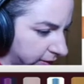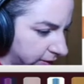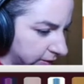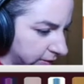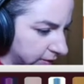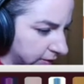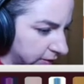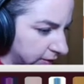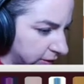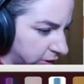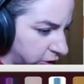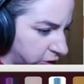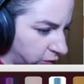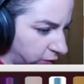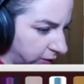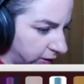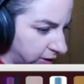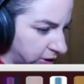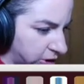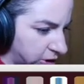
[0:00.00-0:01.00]

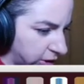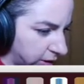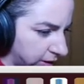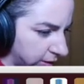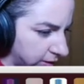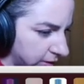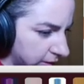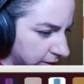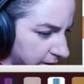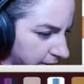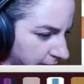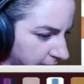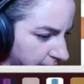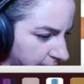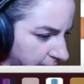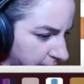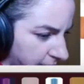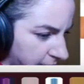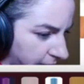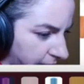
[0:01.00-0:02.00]
situation.
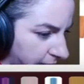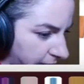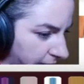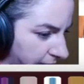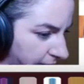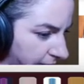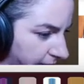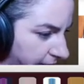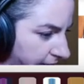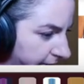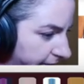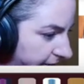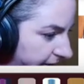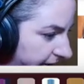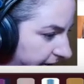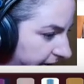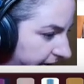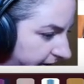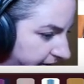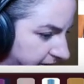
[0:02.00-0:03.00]
Um,
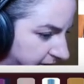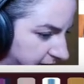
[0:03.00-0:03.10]
let's